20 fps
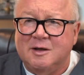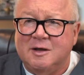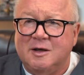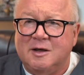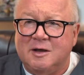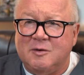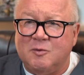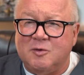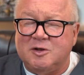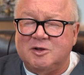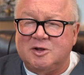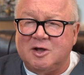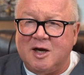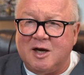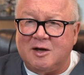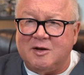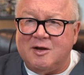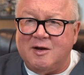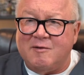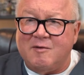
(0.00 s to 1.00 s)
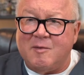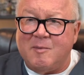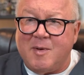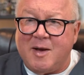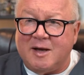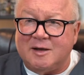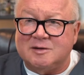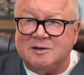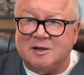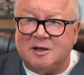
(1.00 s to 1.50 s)
And we check, and they have a
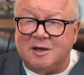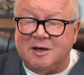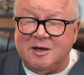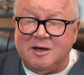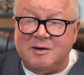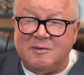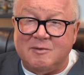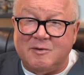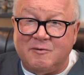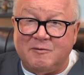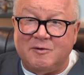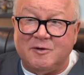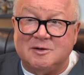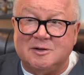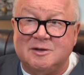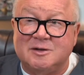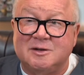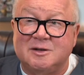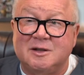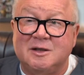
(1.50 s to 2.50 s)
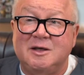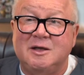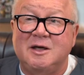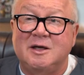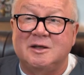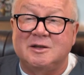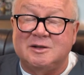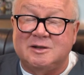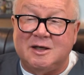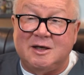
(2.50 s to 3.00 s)
bad selenium deficiency and
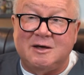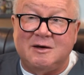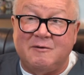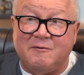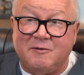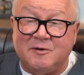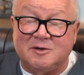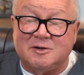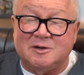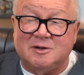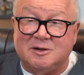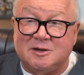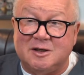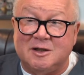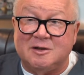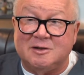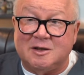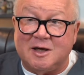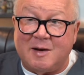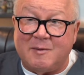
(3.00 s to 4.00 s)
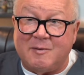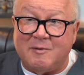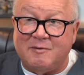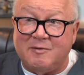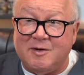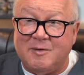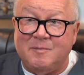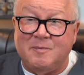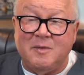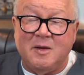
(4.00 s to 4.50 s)
a zinc deficiency on top of
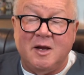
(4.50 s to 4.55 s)
it.